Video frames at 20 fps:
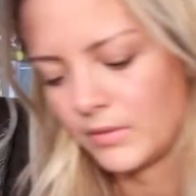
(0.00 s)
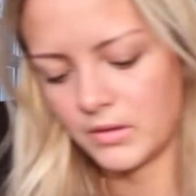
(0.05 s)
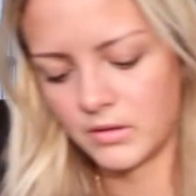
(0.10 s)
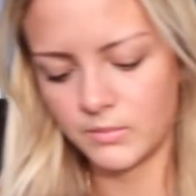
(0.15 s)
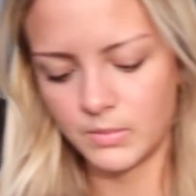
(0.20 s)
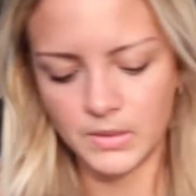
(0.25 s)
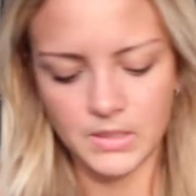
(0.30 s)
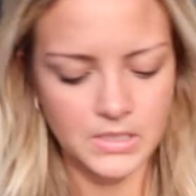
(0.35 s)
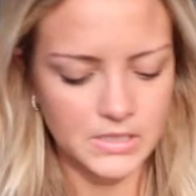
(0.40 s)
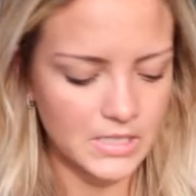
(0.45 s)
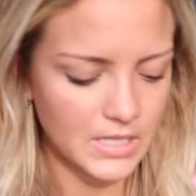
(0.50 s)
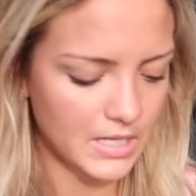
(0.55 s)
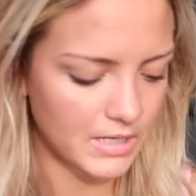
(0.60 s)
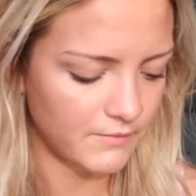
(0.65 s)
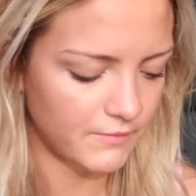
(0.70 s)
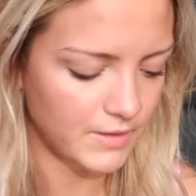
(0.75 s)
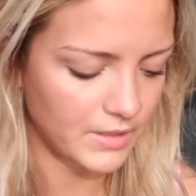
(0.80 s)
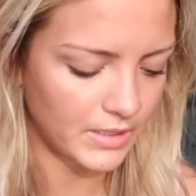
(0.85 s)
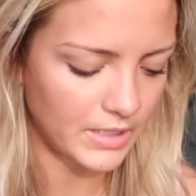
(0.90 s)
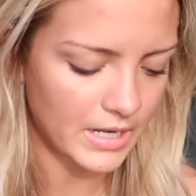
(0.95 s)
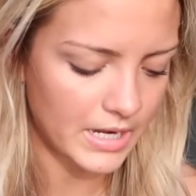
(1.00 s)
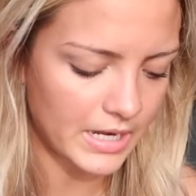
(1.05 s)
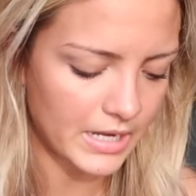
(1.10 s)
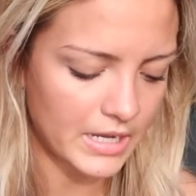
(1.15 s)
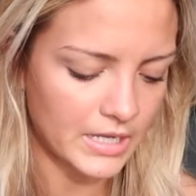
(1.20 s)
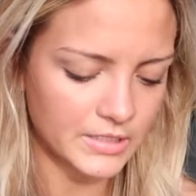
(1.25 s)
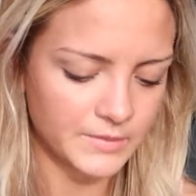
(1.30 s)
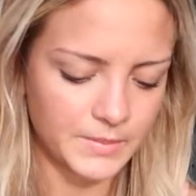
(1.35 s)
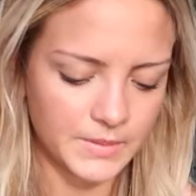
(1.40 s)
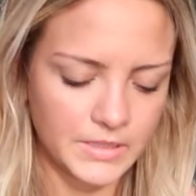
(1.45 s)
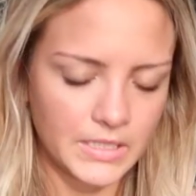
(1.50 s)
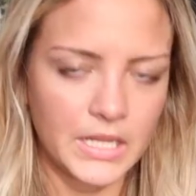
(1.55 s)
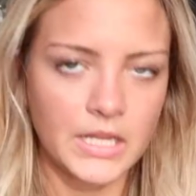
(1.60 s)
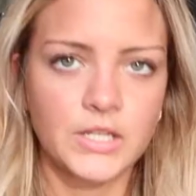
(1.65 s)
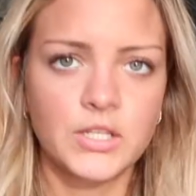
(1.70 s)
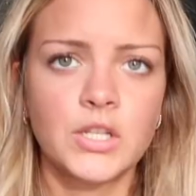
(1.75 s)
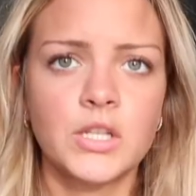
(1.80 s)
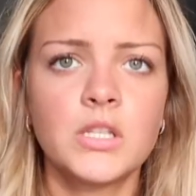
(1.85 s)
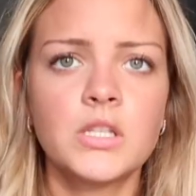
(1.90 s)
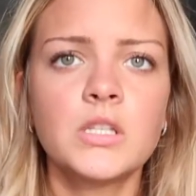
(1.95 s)
with because I had very high
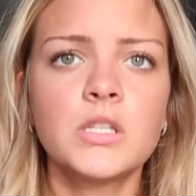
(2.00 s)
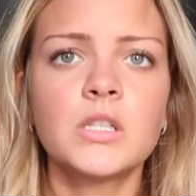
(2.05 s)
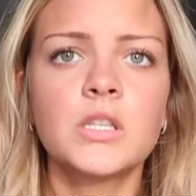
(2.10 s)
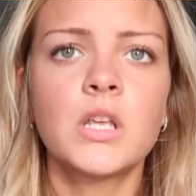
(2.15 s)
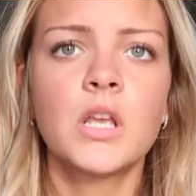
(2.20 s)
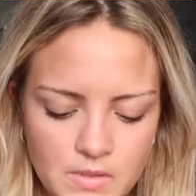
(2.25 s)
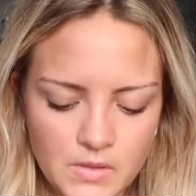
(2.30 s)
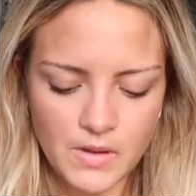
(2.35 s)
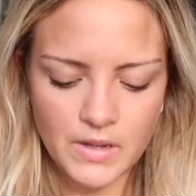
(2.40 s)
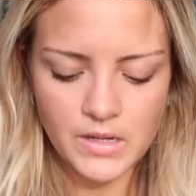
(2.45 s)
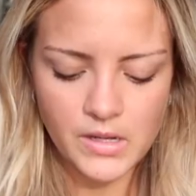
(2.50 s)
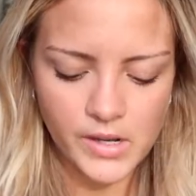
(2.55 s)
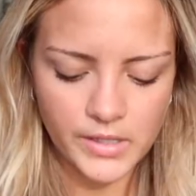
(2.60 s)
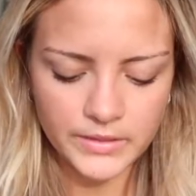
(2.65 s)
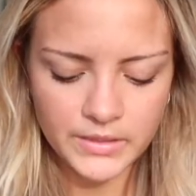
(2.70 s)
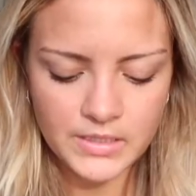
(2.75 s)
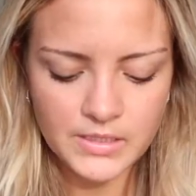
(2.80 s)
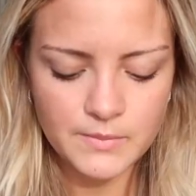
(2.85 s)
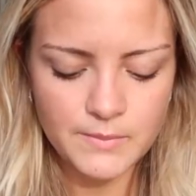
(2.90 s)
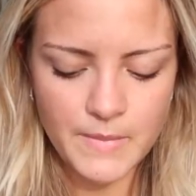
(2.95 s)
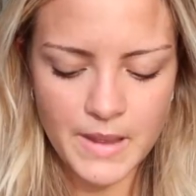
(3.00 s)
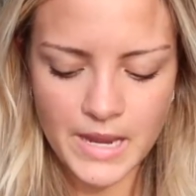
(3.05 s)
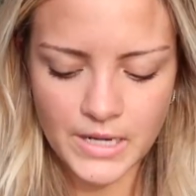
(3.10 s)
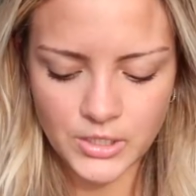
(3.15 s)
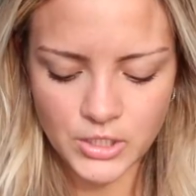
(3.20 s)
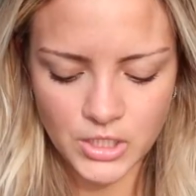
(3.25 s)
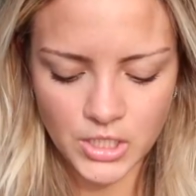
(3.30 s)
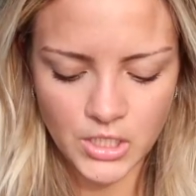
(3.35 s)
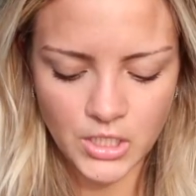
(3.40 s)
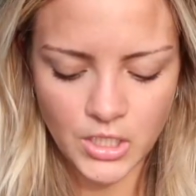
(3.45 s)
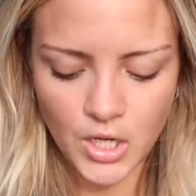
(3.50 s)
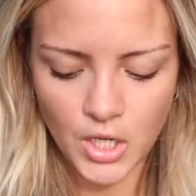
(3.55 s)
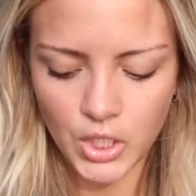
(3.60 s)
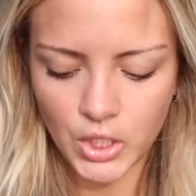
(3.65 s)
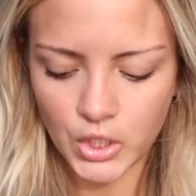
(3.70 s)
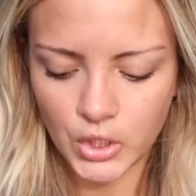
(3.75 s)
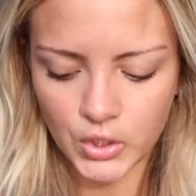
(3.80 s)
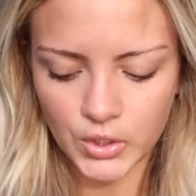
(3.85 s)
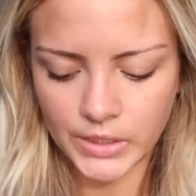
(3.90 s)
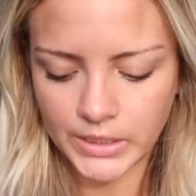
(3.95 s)
expectations. So I got this matching
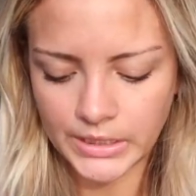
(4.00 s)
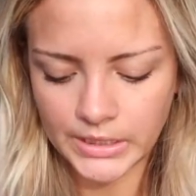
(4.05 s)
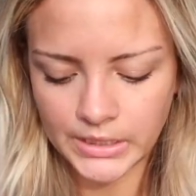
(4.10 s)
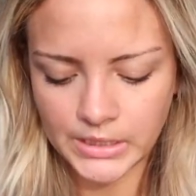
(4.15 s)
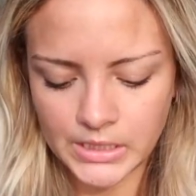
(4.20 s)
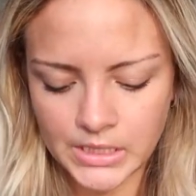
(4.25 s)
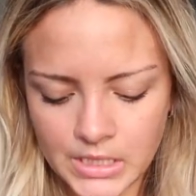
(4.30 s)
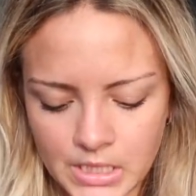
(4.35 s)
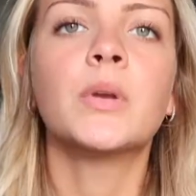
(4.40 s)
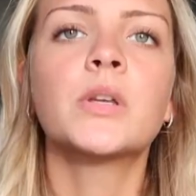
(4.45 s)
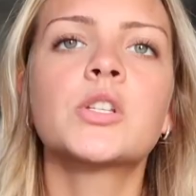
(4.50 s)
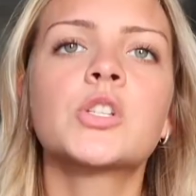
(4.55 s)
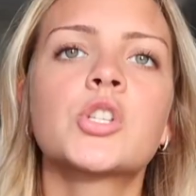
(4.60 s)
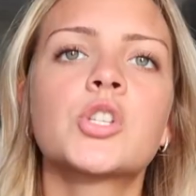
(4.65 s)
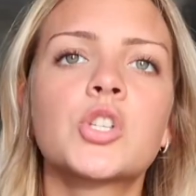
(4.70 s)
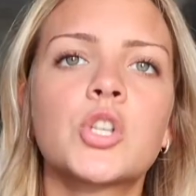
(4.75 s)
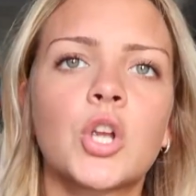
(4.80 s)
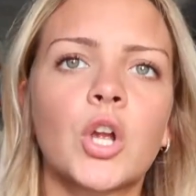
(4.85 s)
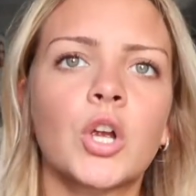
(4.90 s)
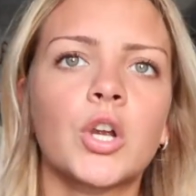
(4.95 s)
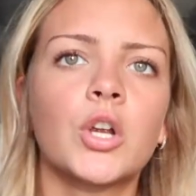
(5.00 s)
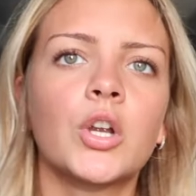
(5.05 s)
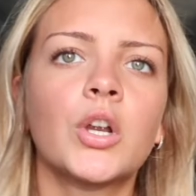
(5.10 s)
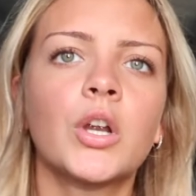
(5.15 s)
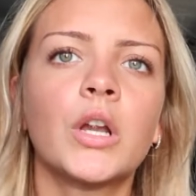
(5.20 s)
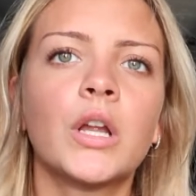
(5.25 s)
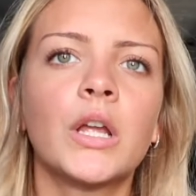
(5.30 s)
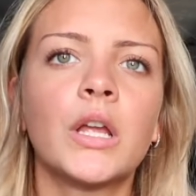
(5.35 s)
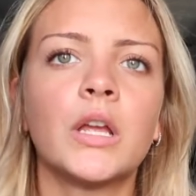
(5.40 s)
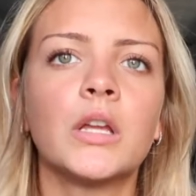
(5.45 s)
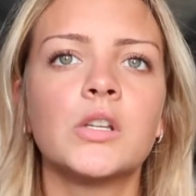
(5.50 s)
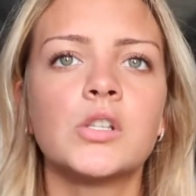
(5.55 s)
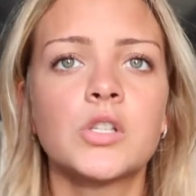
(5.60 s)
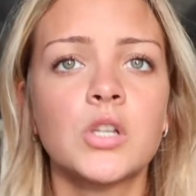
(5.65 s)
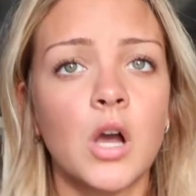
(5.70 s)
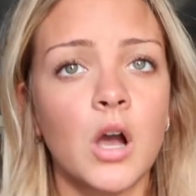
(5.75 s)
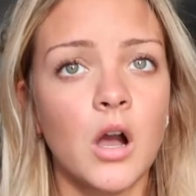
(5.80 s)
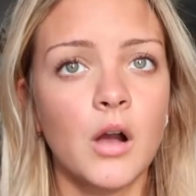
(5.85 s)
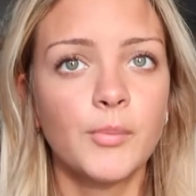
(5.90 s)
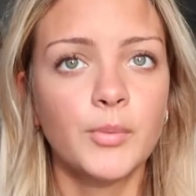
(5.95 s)
green skirt and
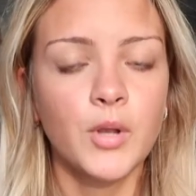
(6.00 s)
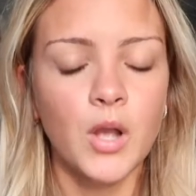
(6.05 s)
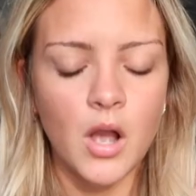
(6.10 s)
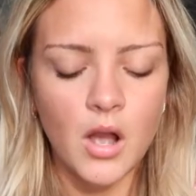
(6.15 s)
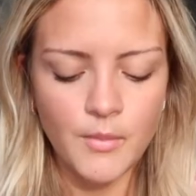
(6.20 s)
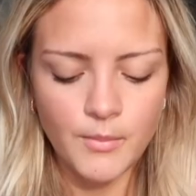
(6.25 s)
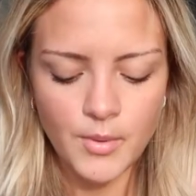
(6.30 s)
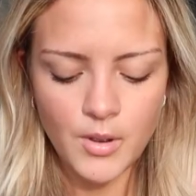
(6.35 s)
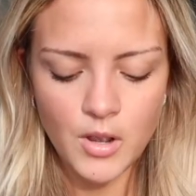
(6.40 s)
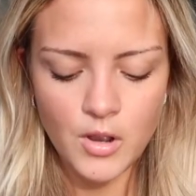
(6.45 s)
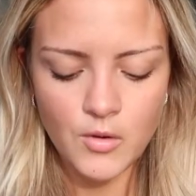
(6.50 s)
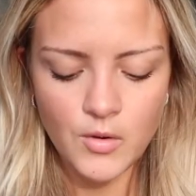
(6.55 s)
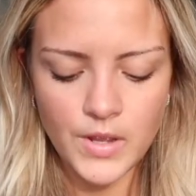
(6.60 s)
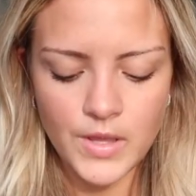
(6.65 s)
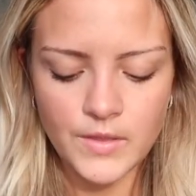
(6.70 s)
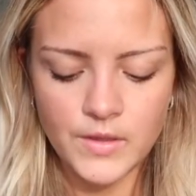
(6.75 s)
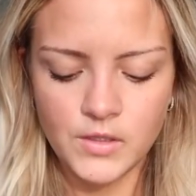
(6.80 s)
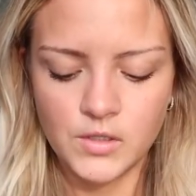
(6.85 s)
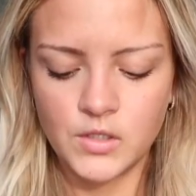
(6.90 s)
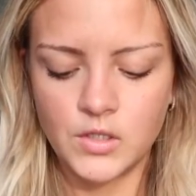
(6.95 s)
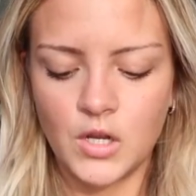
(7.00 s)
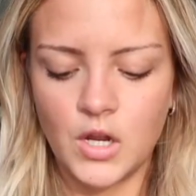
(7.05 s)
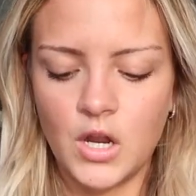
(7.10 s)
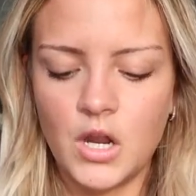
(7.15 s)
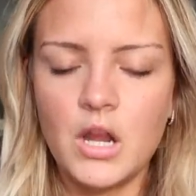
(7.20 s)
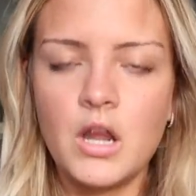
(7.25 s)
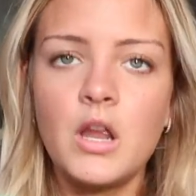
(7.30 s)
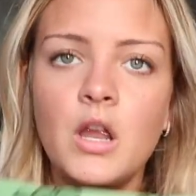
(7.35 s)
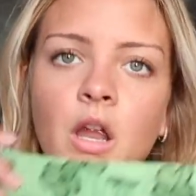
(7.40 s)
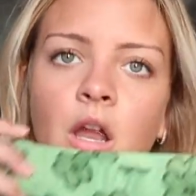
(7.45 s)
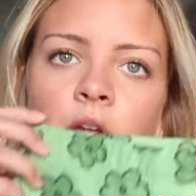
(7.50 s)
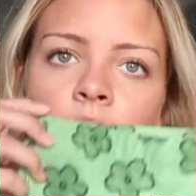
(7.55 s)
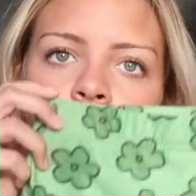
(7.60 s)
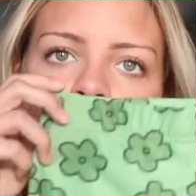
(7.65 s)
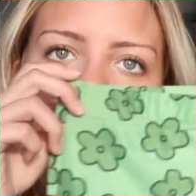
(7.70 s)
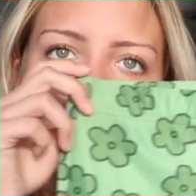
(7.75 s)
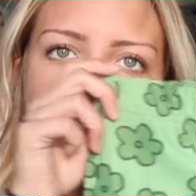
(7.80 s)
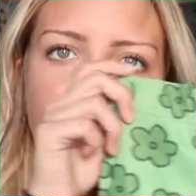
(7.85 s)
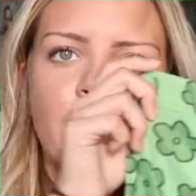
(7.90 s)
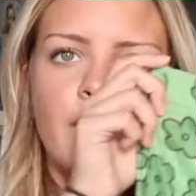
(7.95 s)
top combo, and the skirt
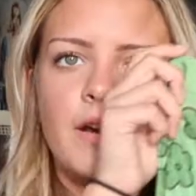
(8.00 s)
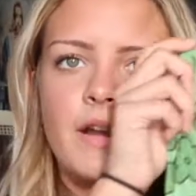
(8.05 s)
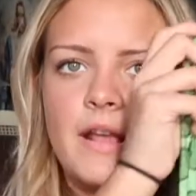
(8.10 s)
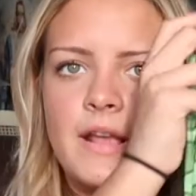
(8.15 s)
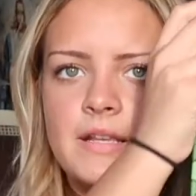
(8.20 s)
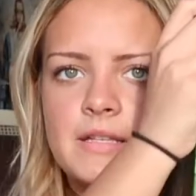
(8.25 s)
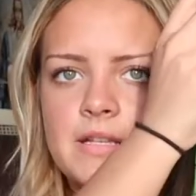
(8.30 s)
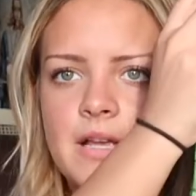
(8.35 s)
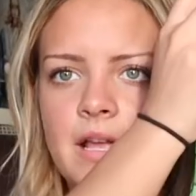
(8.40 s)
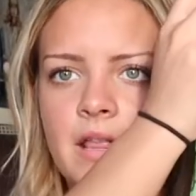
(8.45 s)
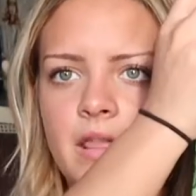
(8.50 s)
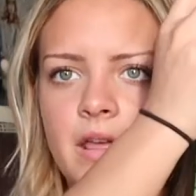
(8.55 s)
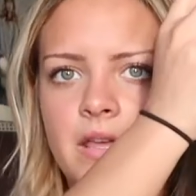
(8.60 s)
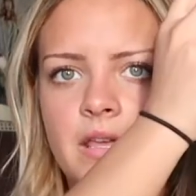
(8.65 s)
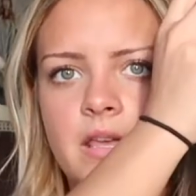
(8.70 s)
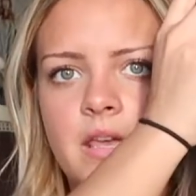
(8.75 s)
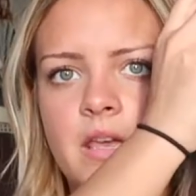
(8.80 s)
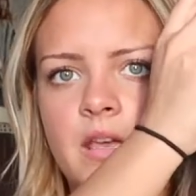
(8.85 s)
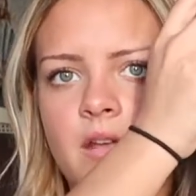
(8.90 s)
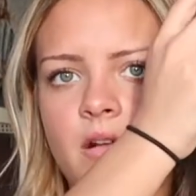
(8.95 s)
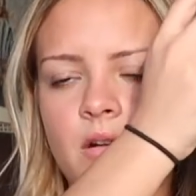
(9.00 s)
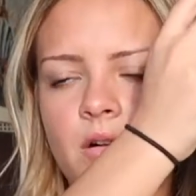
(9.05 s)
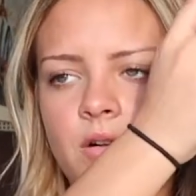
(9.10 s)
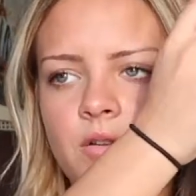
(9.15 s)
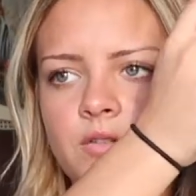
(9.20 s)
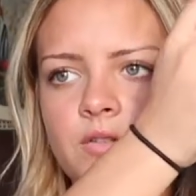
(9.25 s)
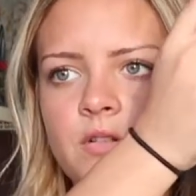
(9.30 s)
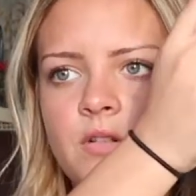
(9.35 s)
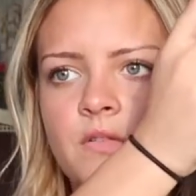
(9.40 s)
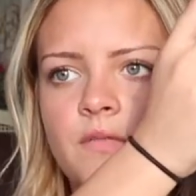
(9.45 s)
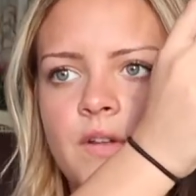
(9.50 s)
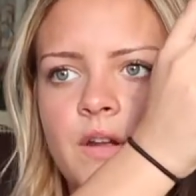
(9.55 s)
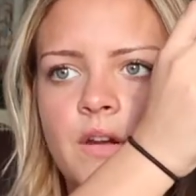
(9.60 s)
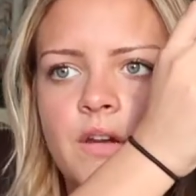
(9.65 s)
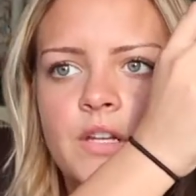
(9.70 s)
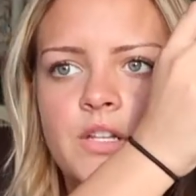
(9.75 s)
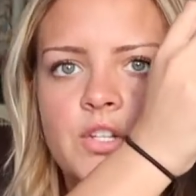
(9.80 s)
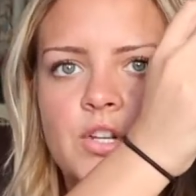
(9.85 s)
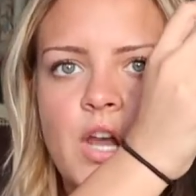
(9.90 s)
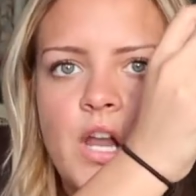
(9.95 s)
is very nice. I like it. Also
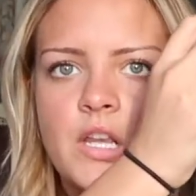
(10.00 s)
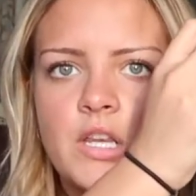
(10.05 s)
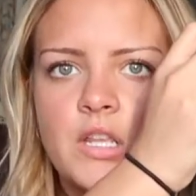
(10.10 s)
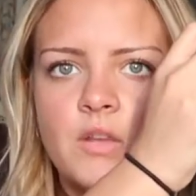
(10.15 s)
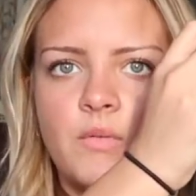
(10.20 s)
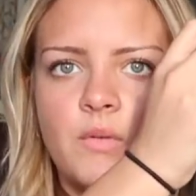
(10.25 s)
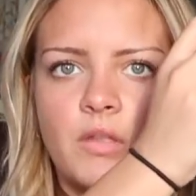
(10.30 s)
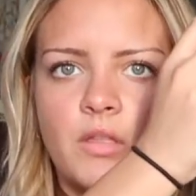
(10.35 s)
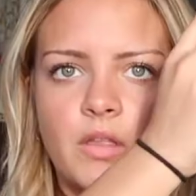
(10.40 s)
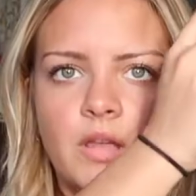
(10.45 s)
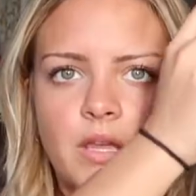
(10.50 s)
very trendy with